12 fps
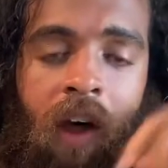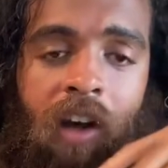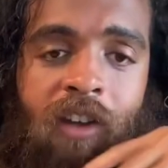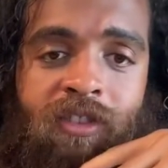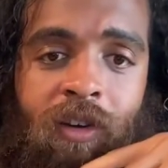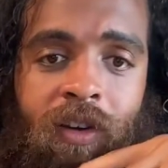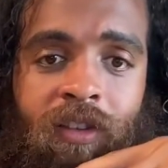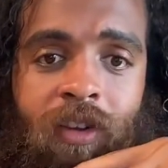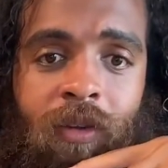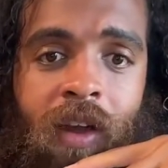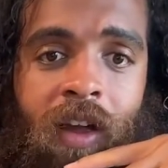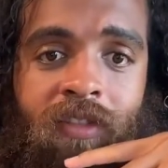Hottie Joe, that's
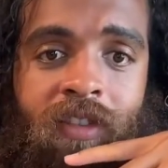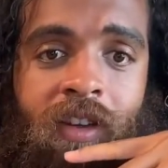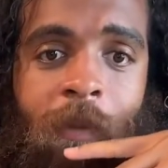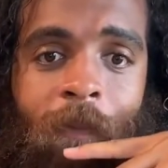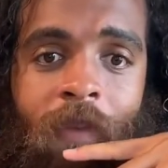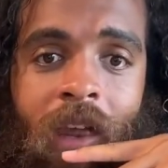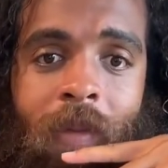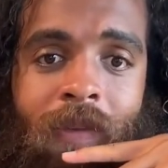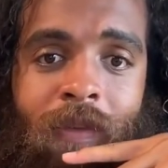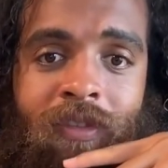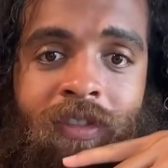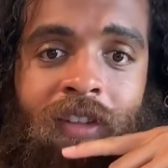so nasty. I can't
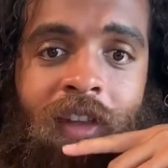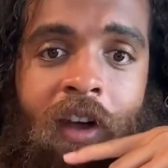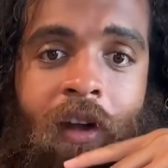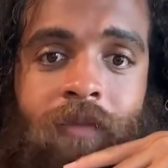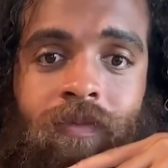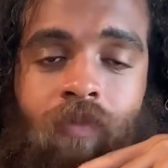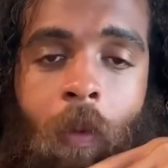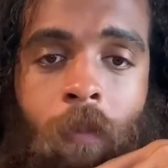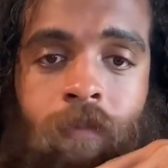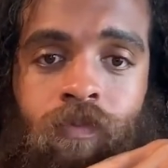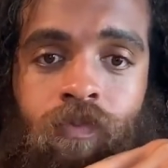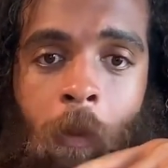believe you said that.
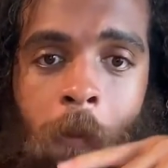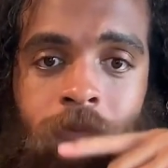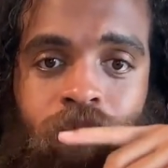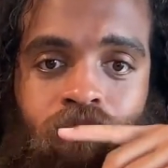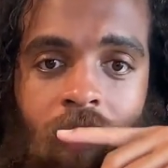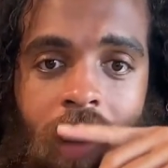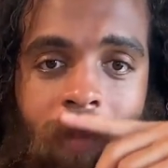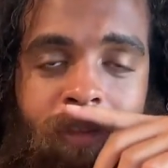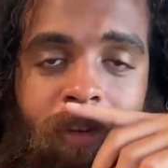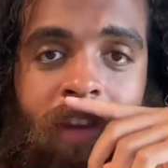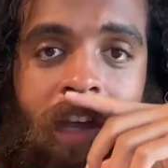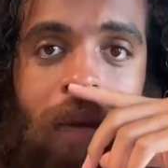I'm
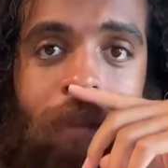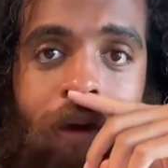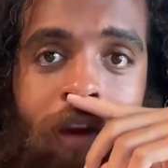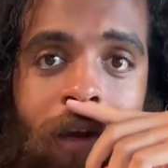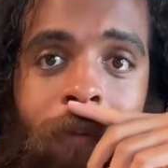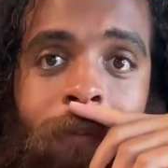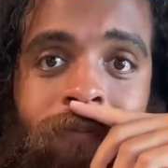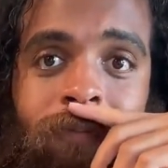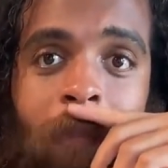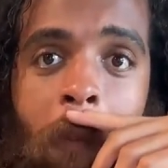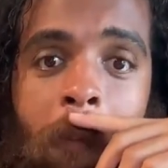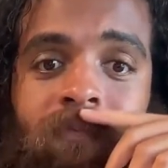still thinking about it.
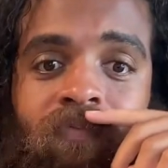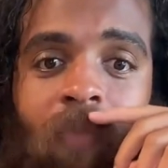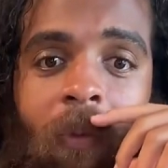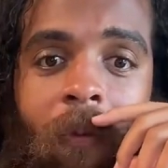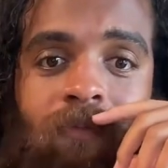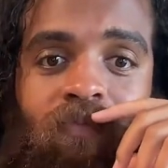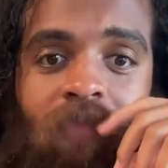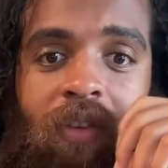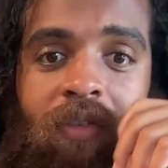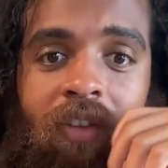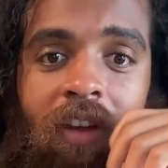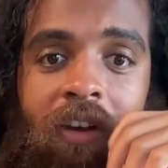
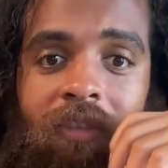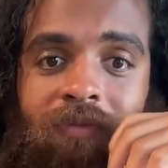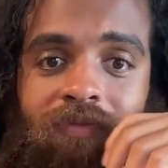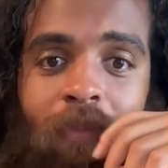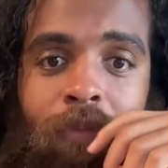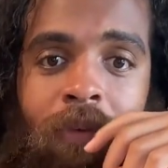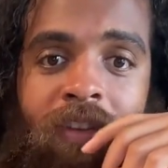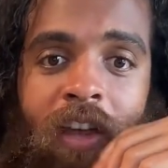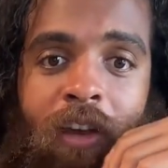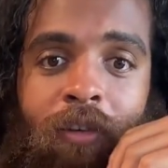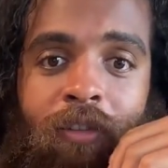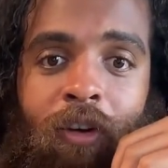You said movie
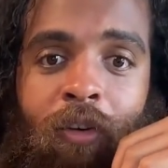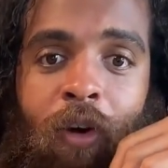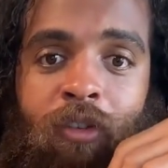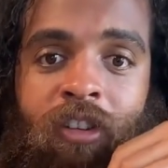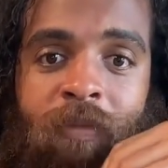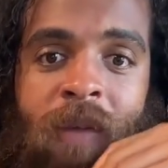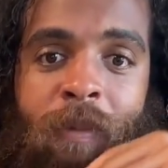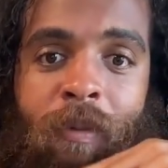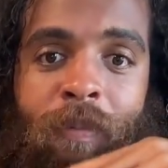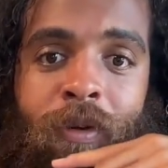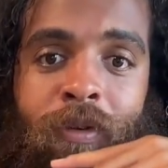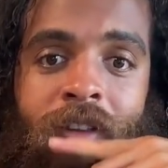theaters are gross because people
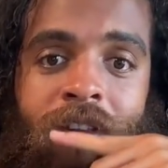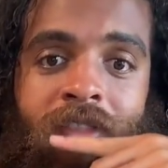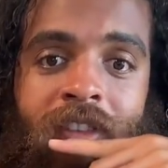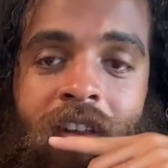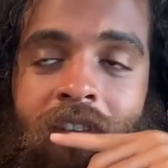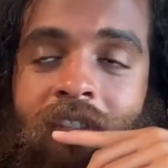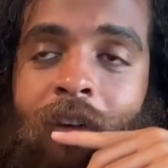poop in the seats.